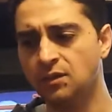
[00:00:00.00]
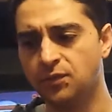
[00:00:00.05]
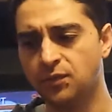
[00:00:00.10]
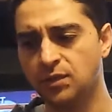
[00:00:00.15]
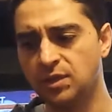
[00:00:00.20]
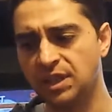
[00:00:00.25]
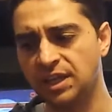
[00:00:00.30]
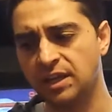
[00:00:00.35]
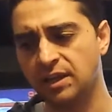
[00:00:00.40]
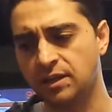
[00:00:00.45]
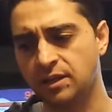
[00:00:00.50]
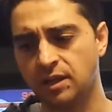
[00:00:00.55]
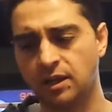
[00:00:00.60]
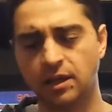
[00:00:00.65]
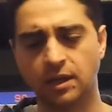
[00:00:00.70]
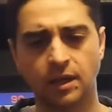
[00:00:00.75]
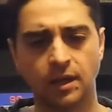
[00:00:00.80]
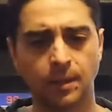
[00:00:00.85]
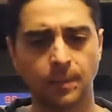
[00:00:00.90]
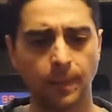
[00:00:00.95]
like
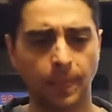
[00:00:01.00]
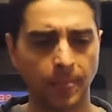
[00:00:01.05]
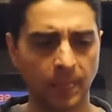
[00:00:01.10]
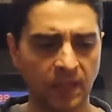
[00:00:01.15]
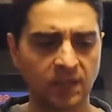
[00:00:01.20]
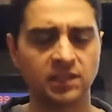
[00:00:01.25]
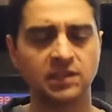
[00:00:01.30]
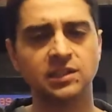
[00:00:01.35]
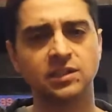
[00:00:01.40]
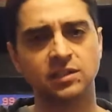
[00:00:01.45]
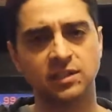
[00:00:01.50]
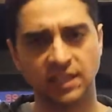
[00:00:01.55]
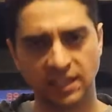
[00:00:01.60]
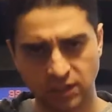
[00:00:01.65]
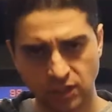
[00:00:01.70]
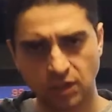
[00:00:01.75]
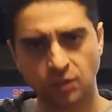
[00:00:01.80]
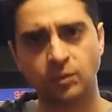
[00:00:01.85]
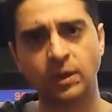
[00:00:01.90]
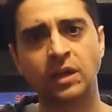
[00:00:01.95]
a little,
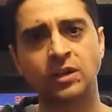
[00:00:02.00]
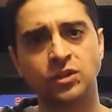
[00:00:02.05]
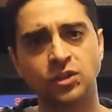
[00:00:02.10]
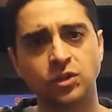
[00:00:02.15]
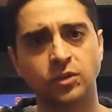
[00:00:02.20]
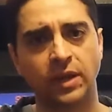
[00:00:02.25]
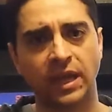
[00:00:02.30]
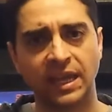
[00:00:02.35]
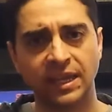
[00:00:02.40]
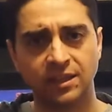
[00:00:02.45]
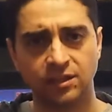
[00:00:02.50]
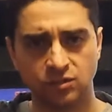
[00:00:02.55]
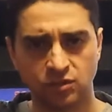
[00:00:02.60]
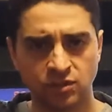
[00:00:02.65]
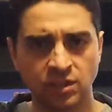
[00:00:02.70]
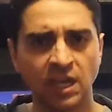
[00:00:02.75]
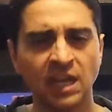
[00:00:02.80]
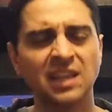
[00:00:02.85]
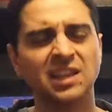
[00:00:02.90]
like around your age.